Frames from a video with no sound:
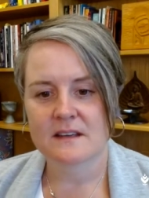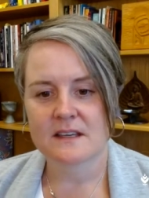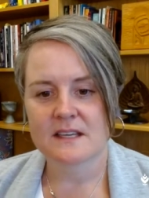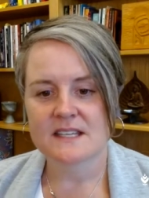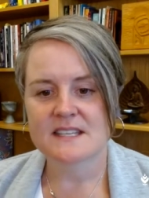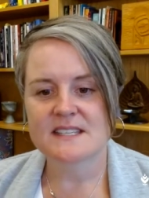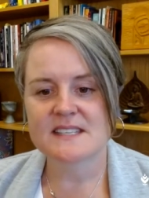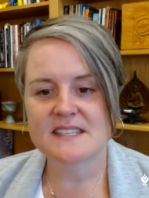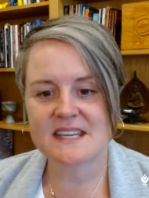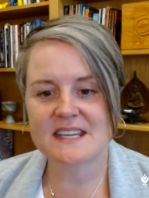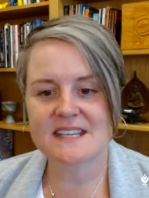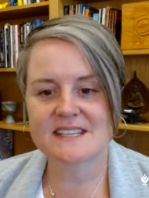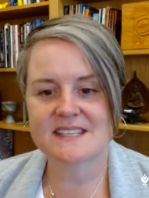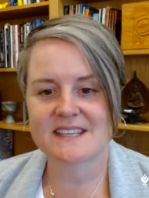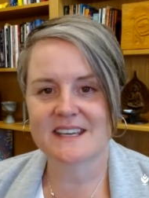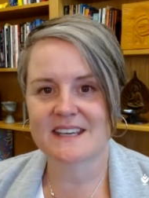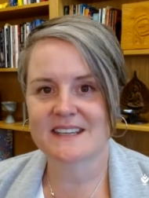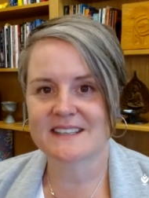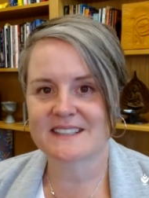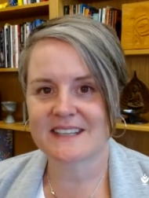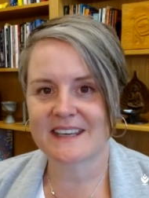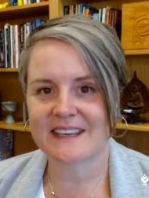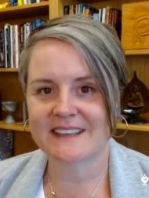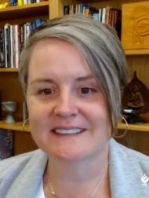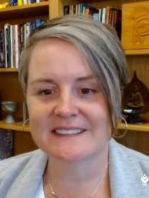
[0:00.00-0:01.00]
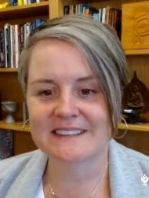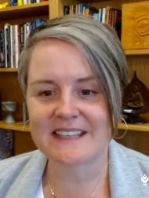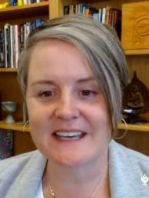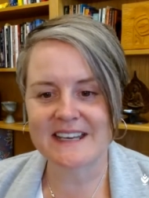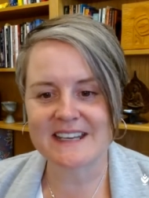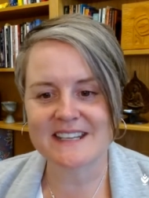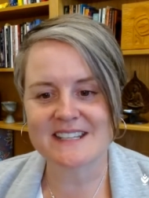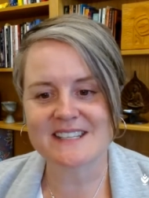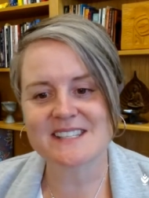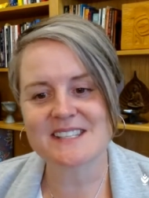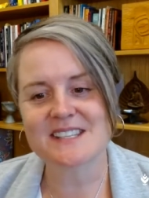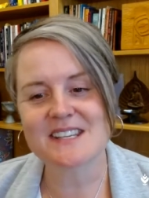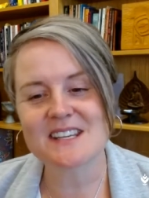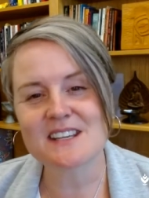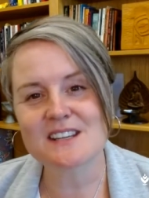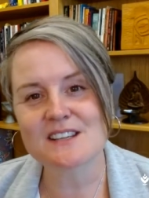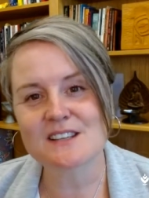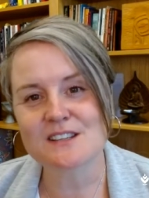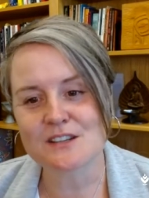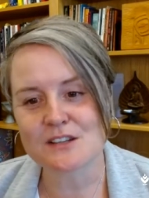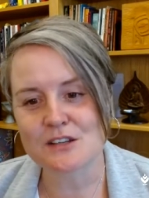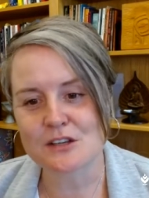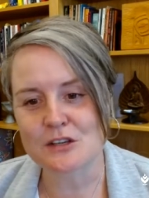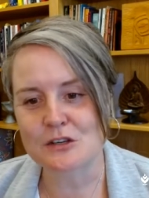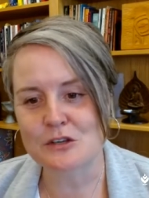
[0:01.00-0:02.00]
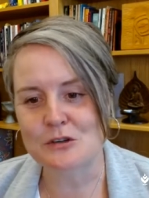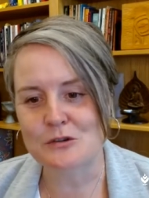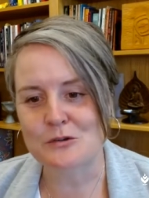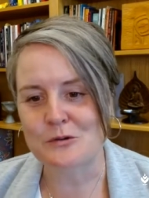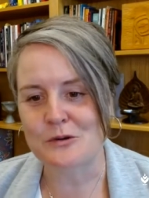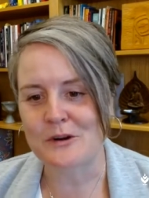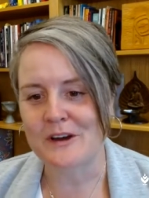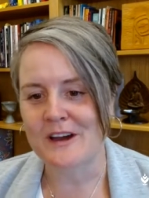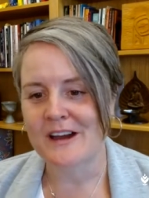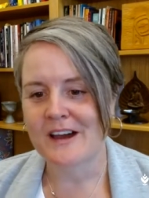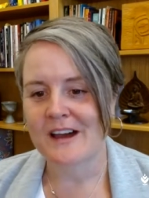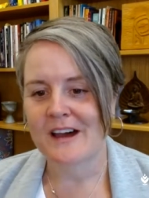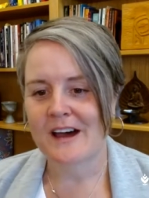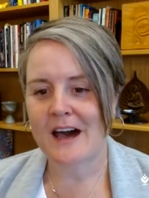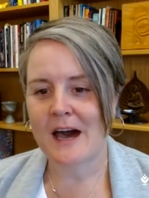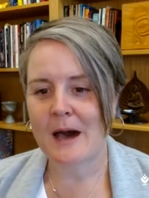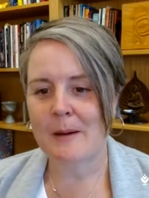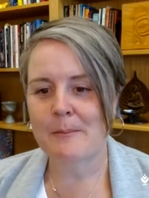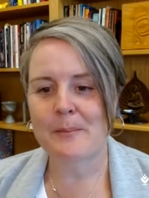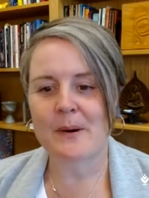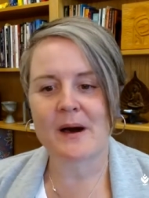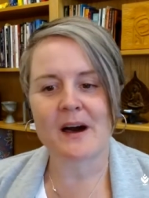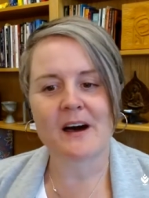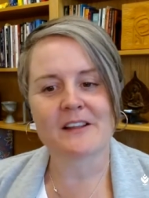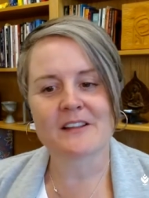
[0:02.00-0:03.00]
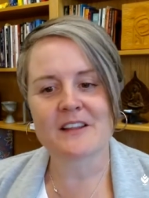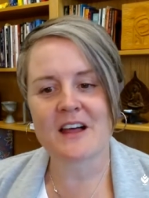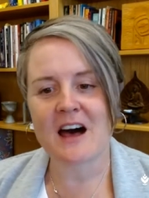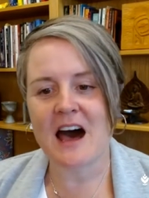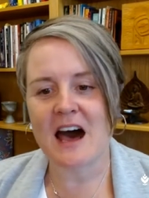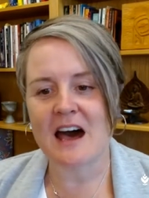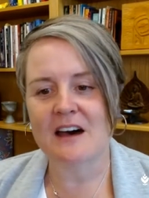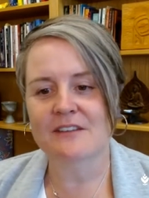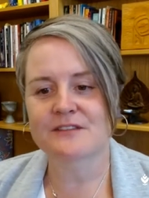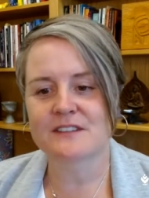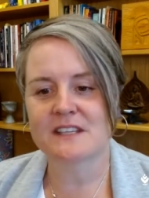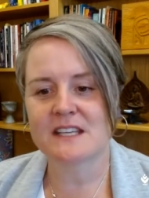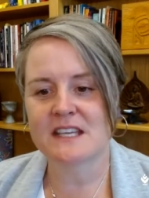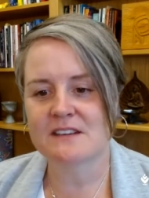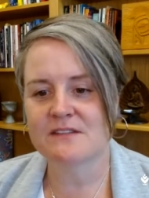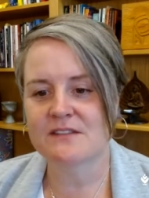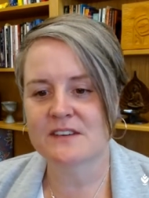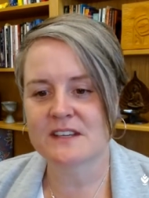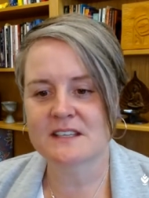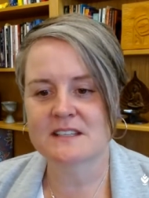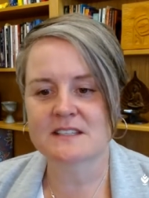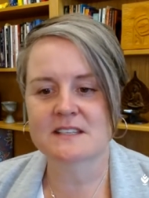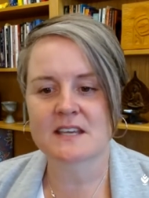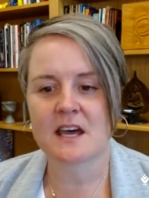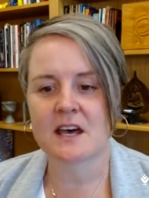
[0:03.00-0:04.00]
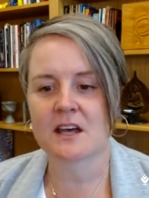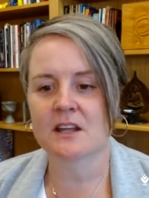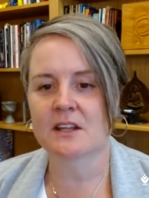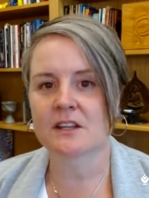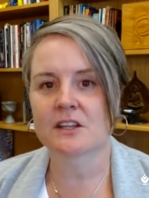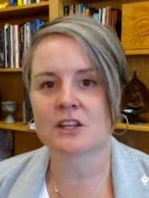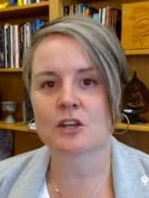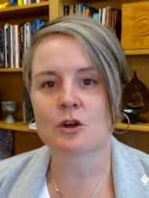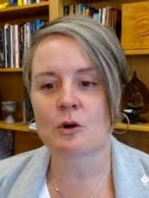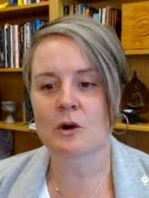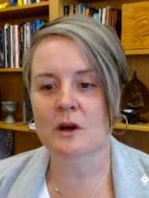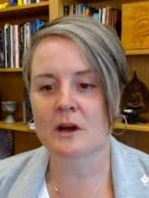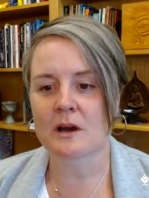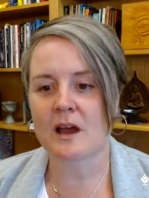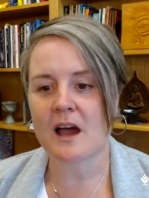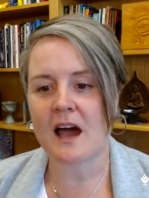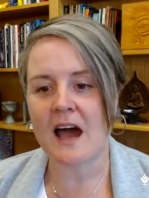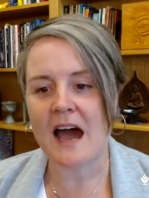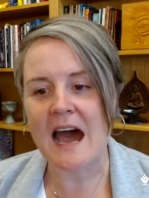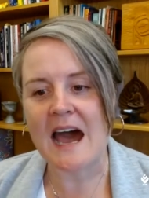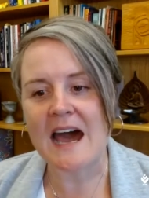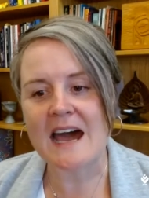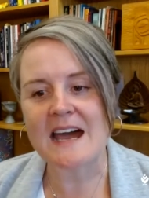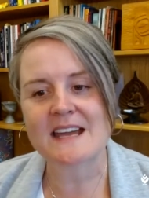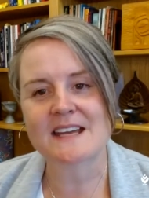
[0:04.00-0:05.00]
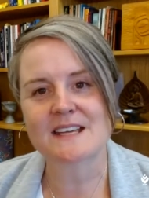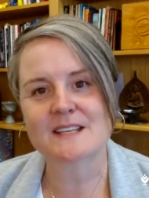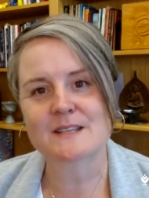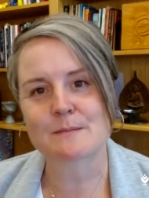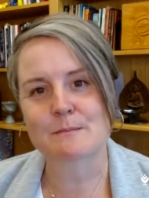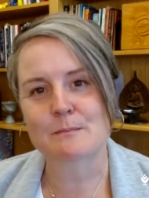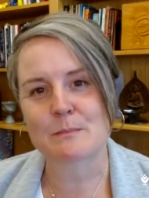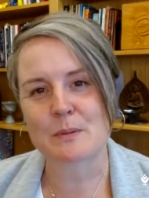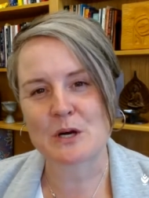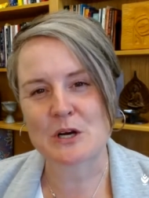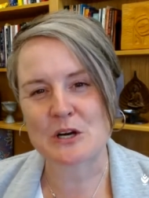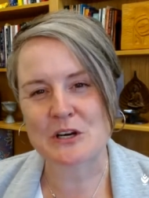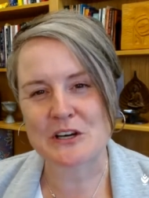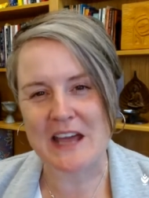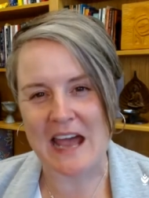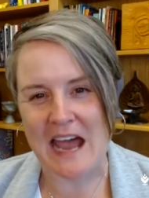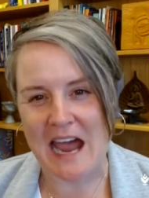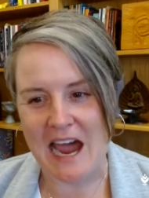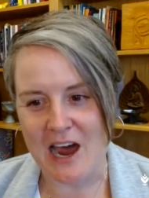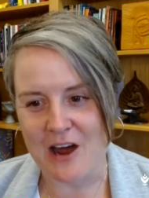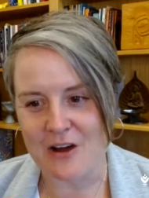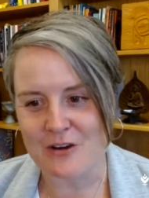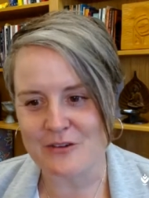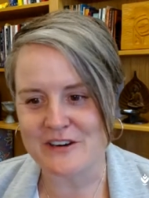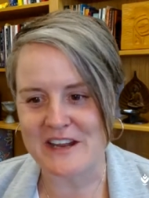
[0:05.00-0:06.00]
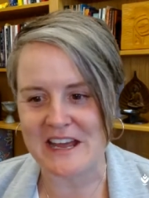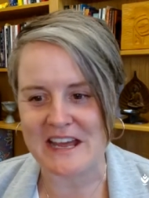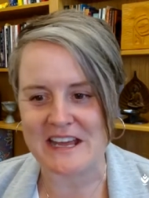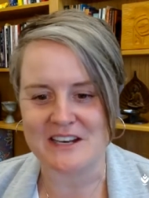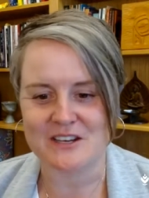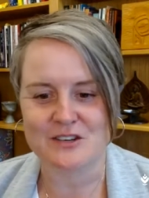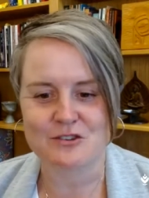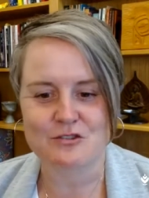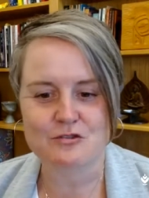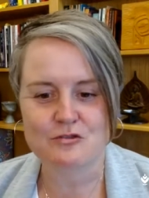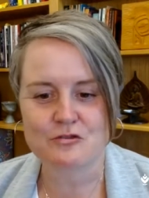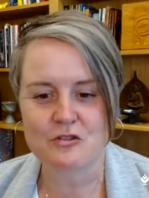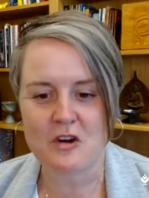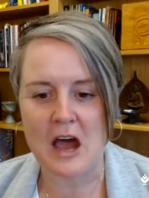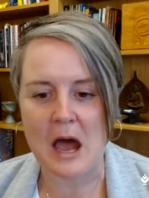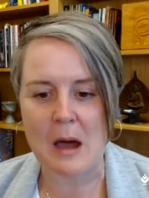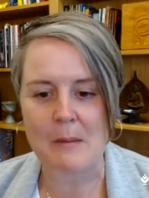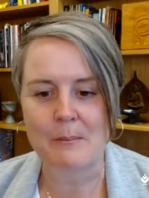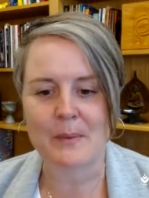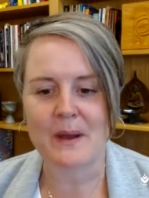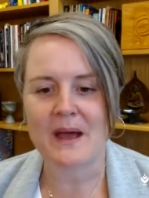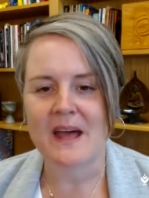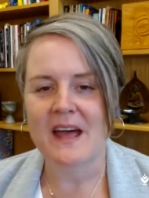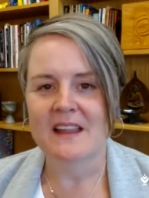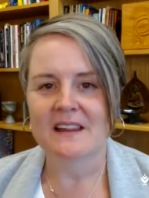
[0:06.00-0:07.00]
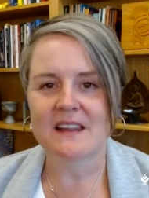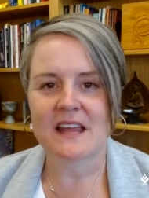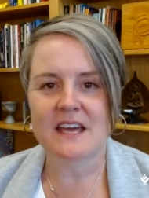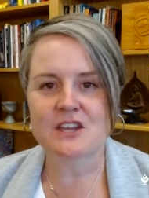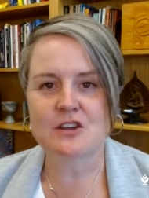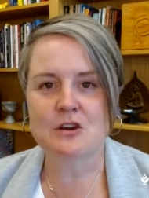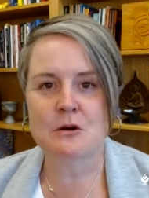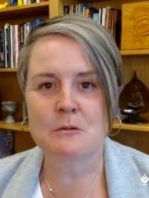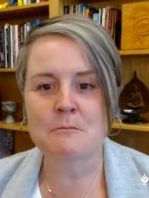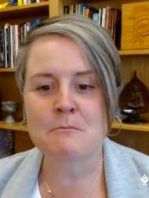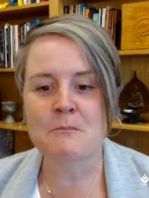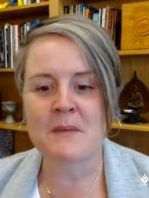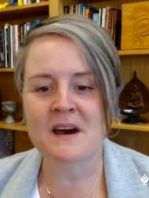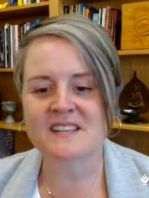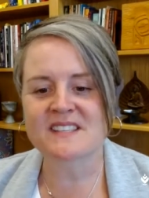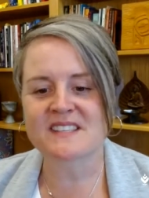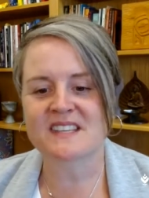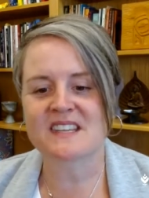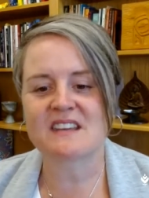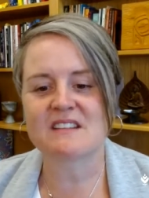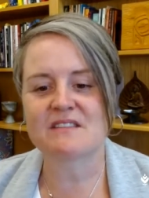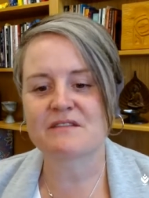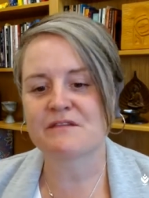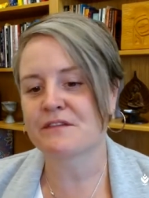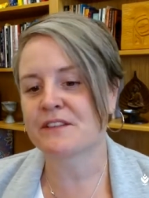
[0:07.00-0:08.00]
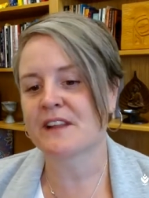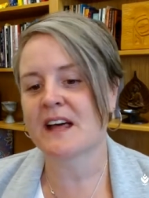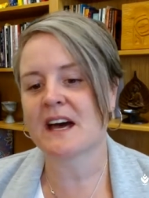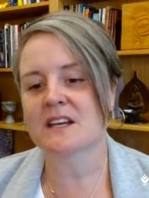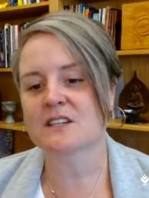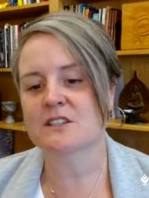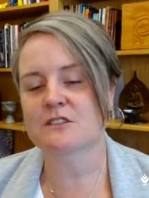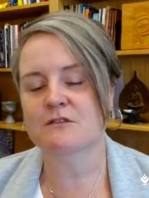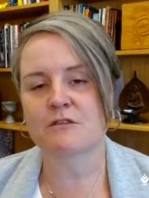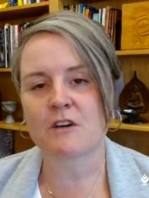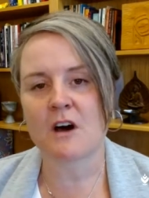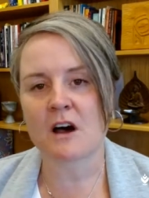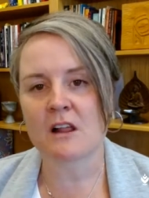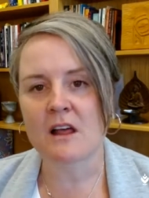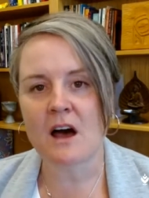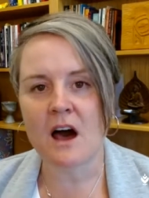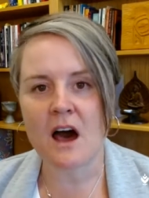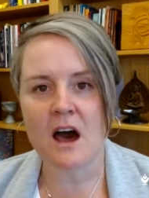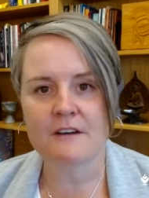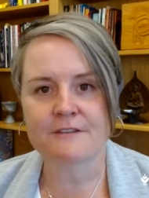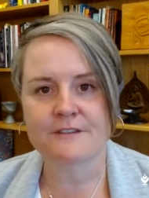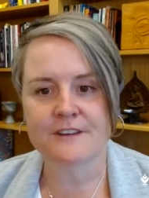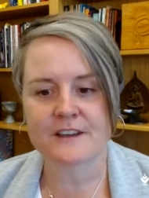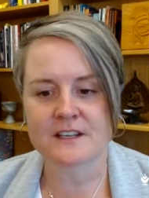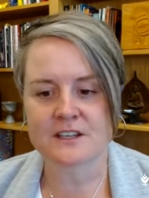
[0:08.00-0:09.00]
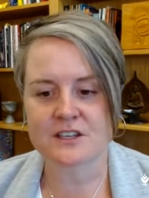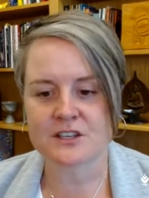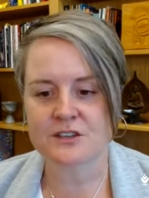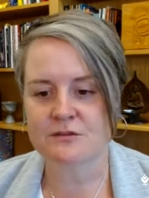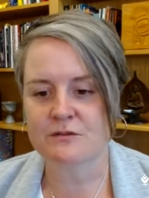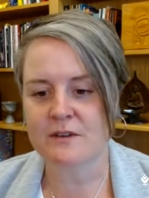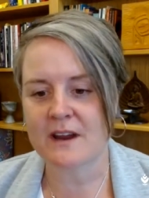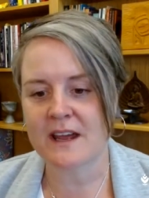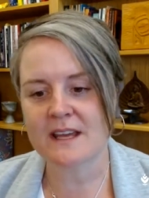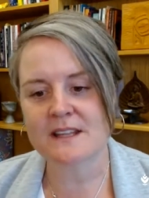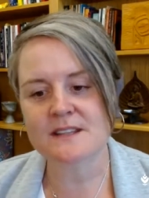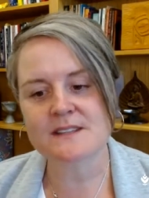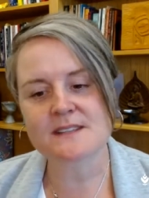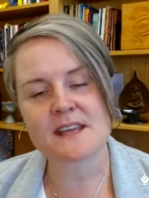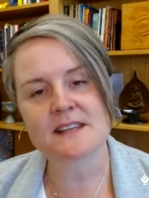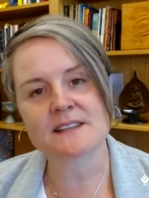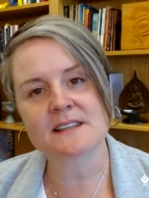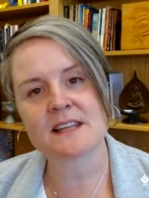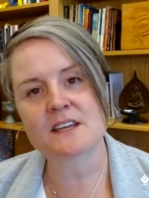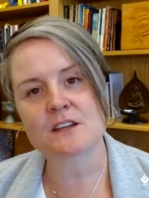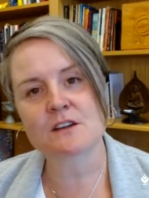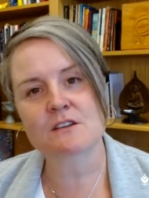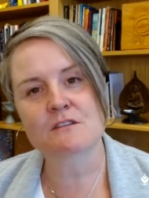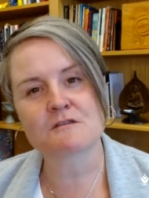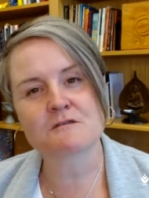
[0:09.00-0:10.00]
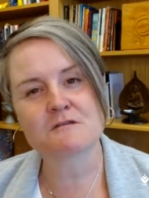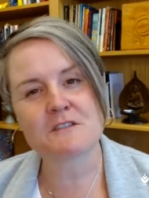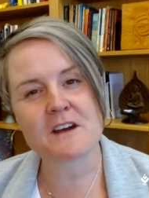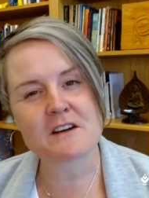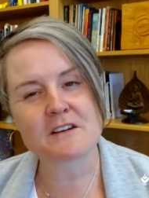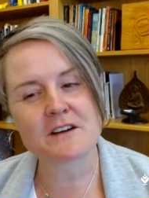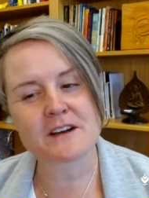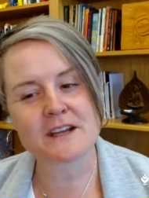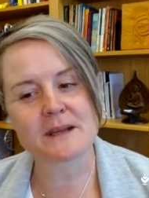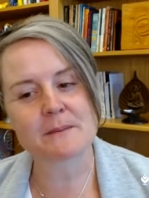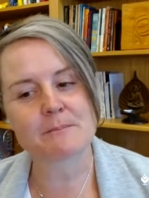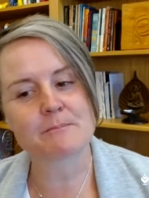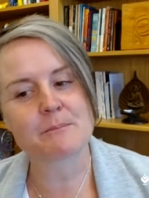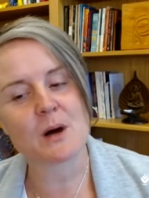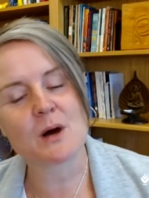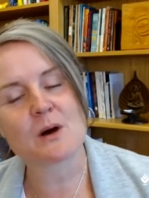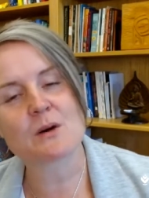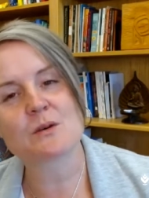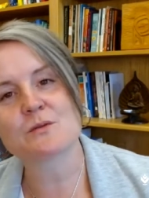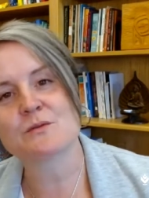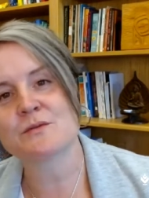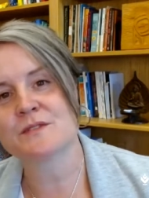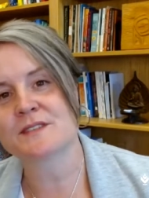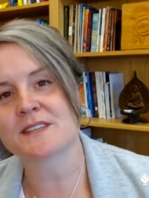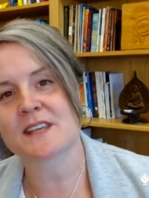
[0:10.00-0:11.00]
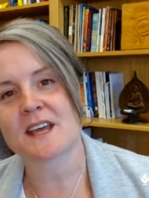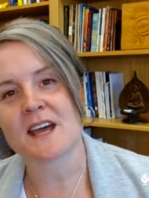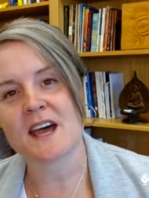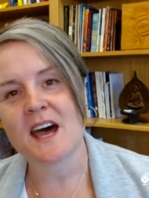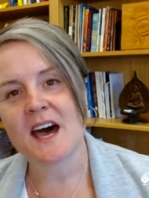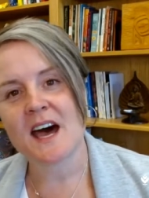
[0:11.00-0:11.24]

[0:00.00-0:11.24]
Seize it and let it seize you up aloft, even till your eyes burn out and drop. Let your musky flesh fall off in shreds, and let your very bones